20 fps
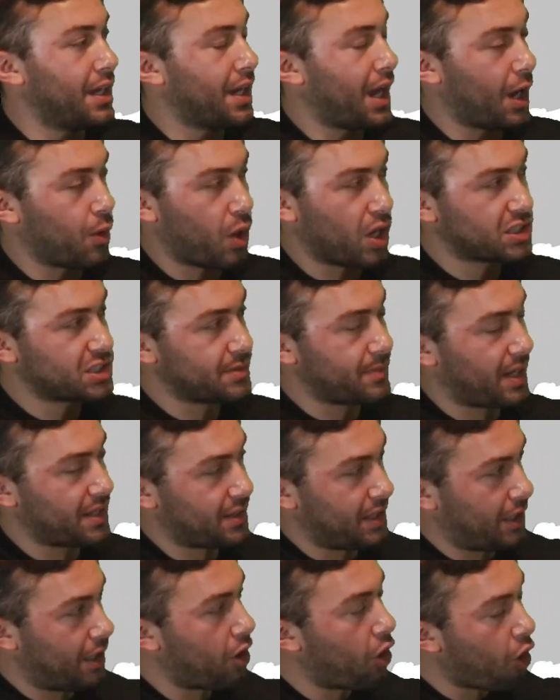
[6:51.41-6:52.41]
I watched him at
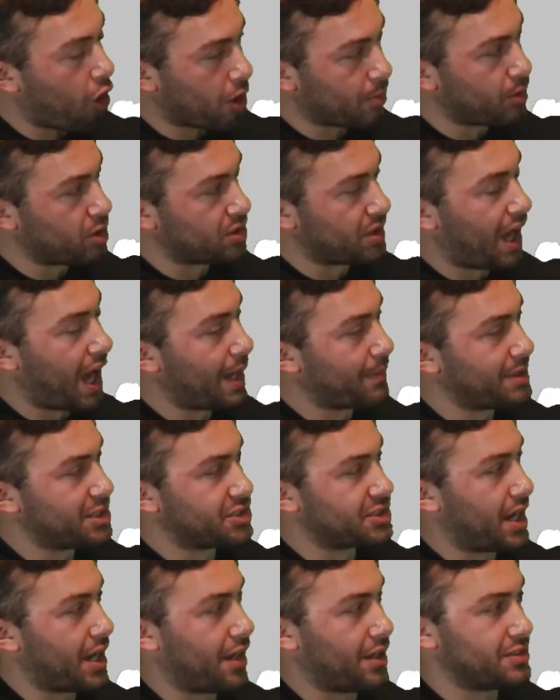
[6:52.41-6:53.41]
the Carmel Lineman
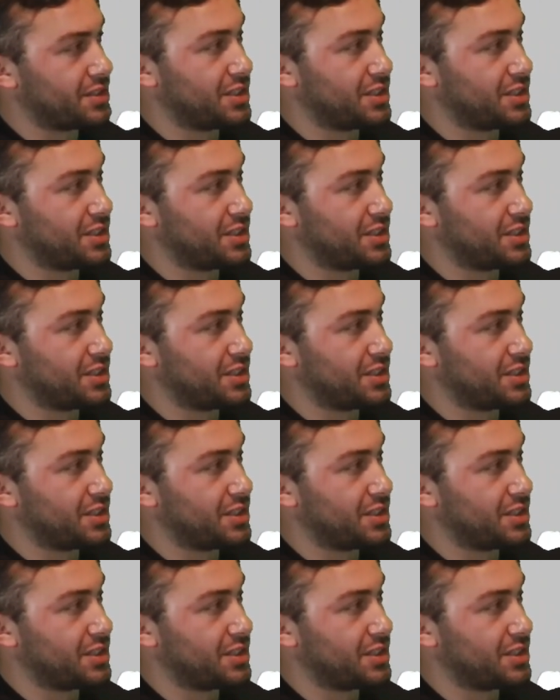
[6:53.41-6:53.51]
Challenge.